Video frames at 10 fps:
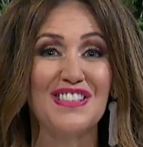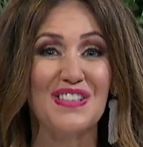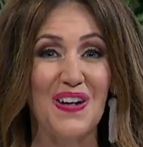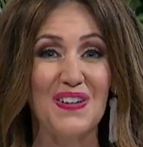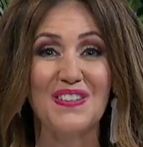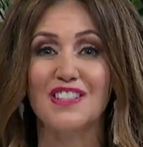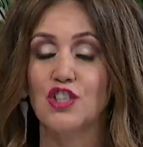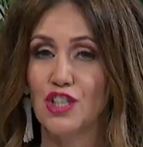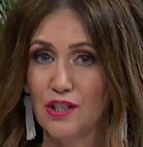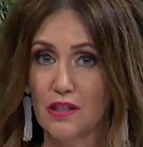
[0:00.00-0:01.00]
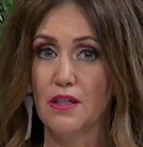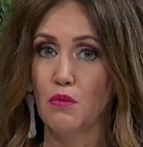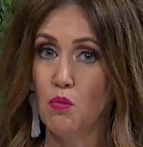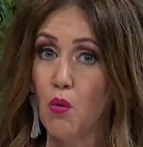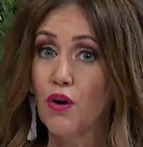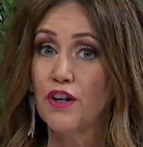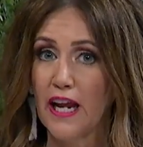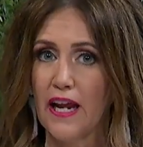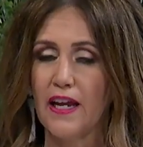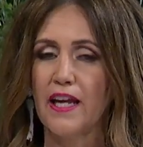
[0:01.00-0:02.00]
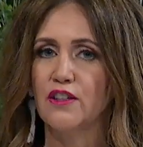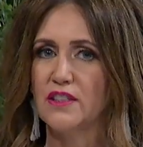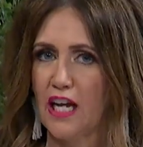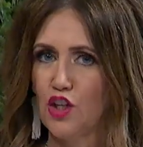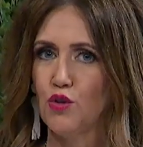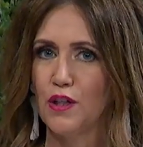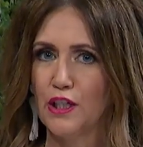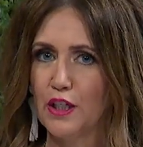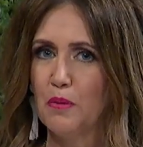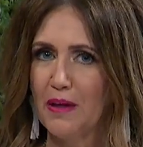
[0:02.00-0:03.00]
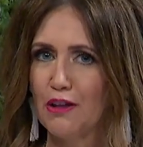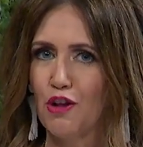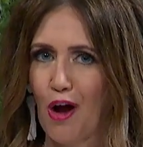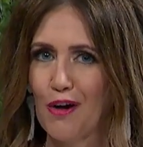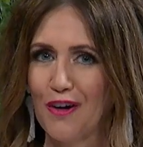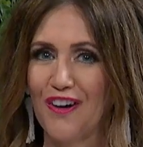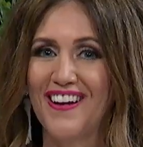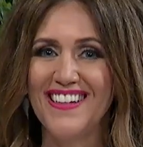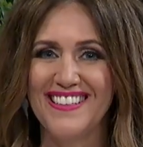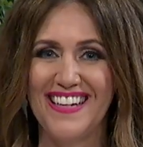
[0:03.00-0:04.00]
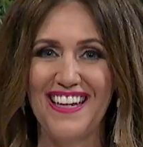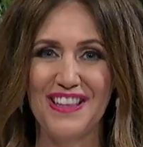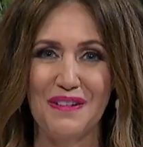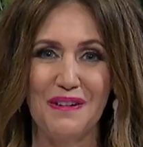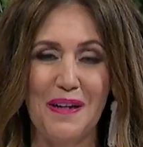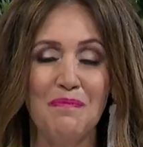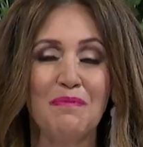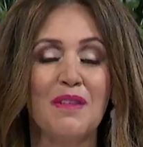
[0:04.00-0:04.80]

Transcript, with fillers: So just warning, it'll take you a little bit longer to get through it.